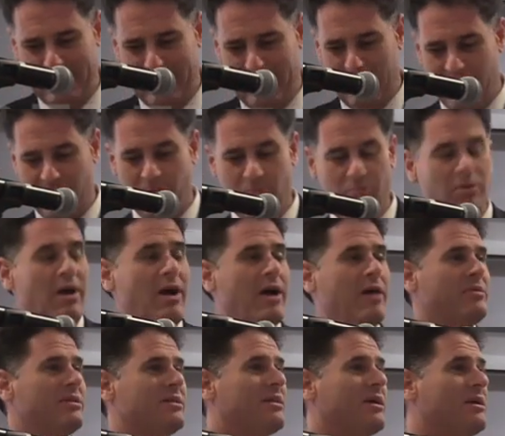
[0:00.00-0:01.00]
uh, Rob,
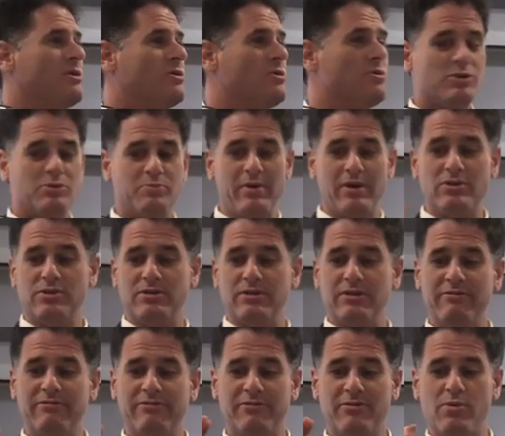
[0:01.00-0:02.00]
and thank you especially
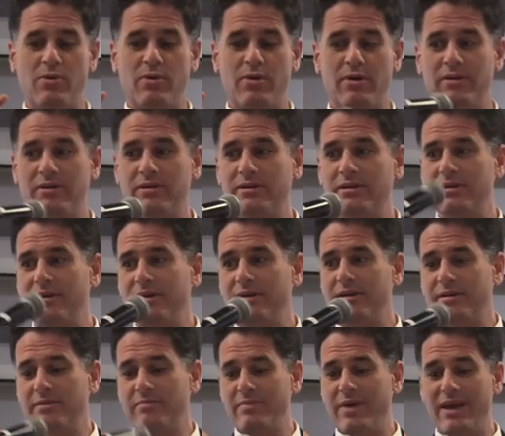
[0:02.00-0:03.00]
for
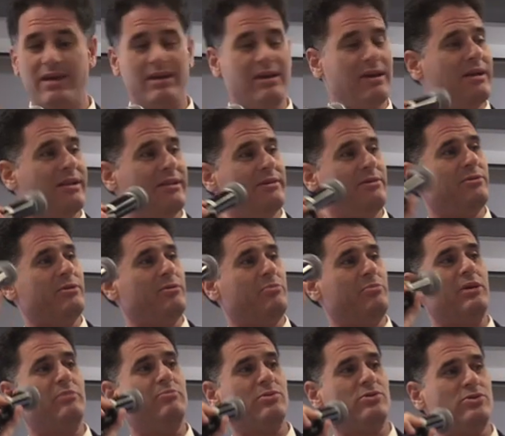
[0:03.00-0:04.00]
making clear that
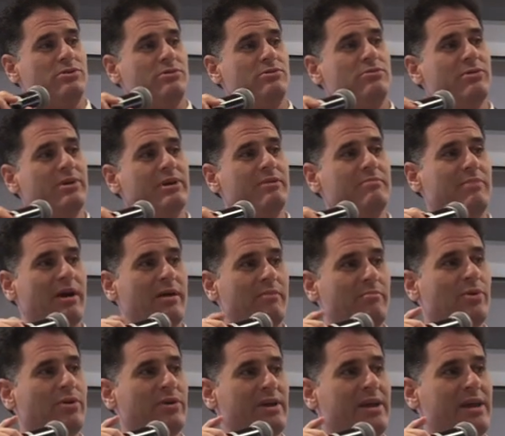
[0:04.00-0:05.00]
people should read my
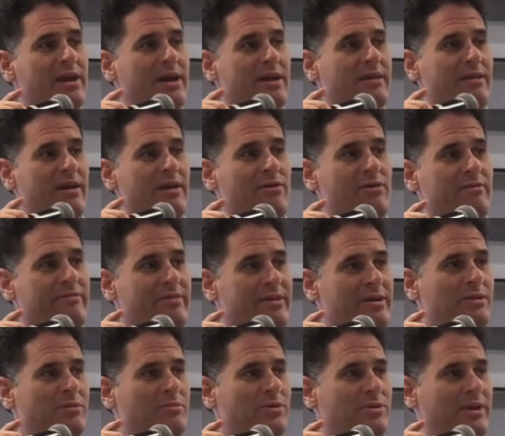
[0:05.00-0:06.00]
book again. They are
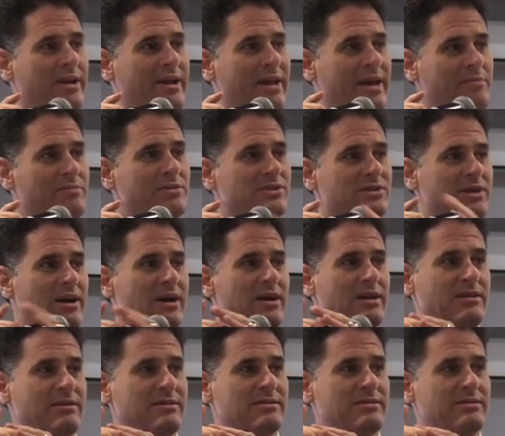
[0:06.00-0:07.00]
available on Amazon.